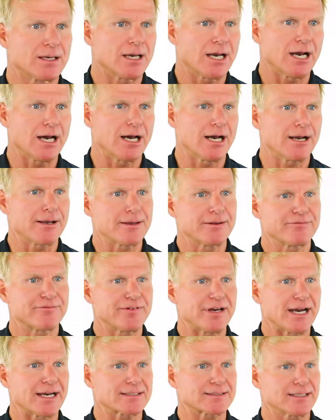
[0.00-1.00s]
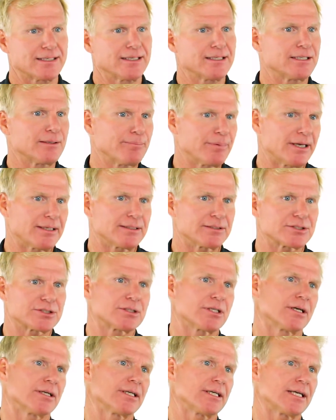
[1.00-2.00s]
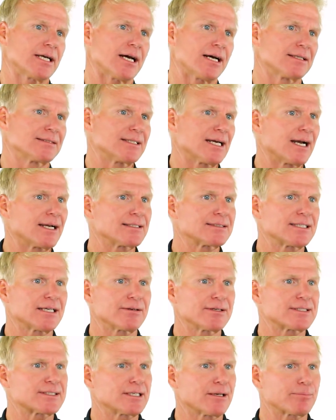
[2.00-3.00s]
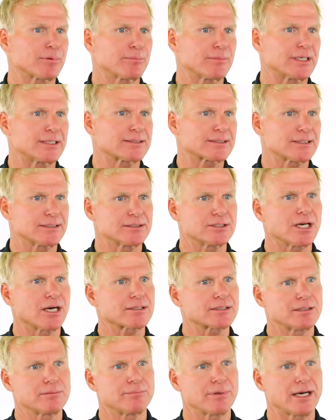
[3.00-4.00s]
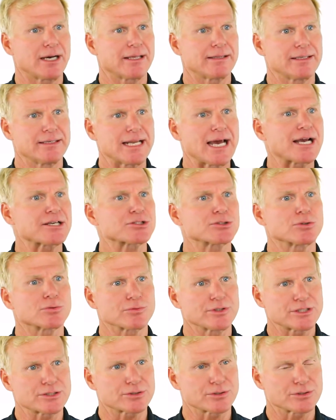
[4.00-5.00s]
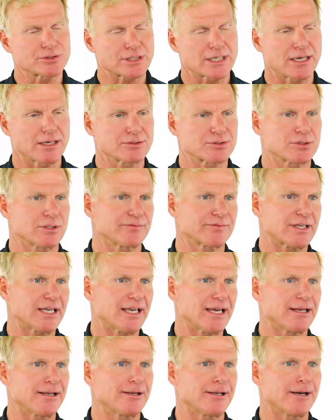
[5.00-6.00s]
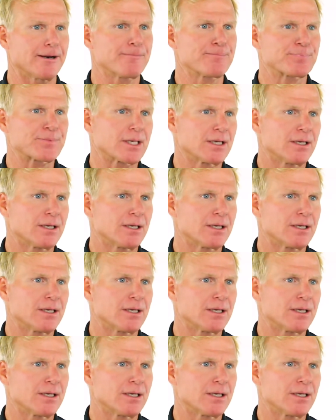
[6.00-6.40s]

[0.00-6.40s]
Uh, in fact, an independent study on dietary supplements conducted by the National Research Council of Canada.